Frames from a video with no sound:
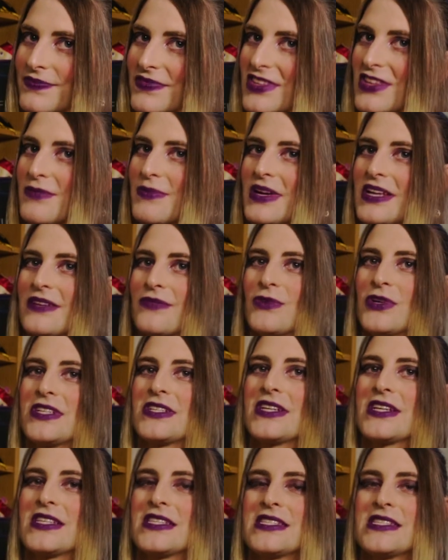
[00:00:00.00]
you might want
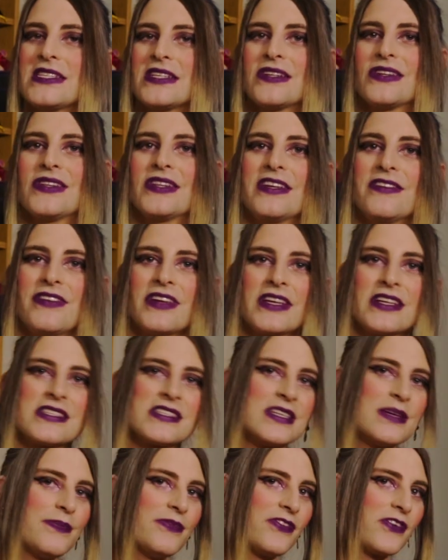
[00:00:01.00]
to consider leaving a
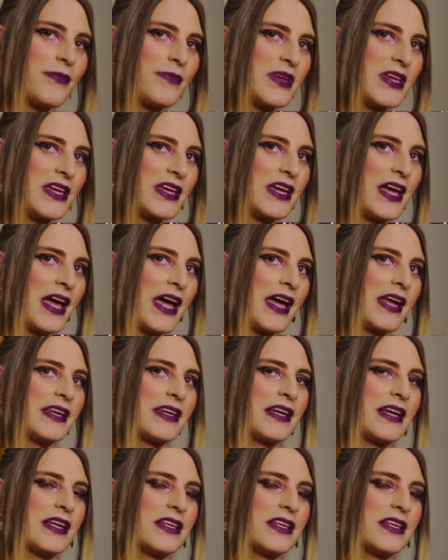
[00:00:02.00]
tip for me at